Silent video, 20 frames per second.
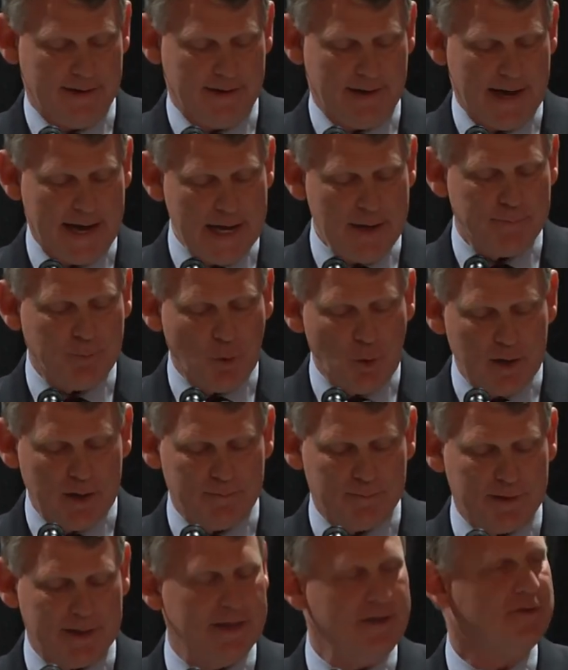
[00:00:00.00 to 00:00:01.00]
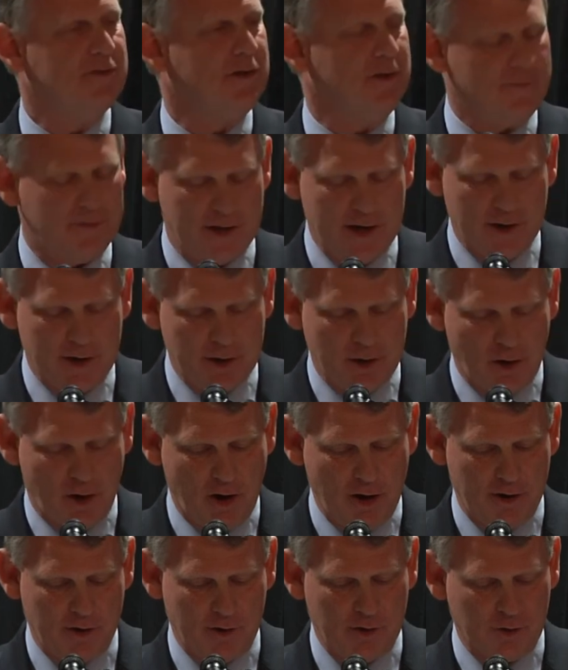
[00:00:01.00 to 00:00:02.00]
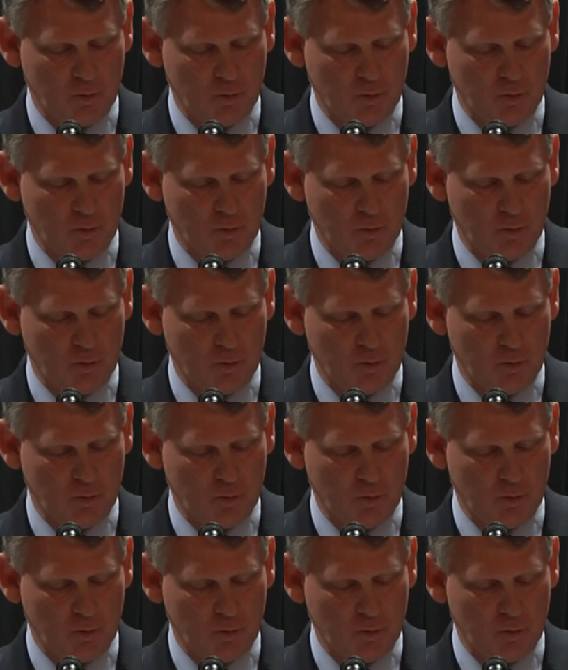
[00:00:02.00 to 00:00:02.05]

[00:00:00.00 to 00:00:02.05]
I appointed Police Chief Gary Gardner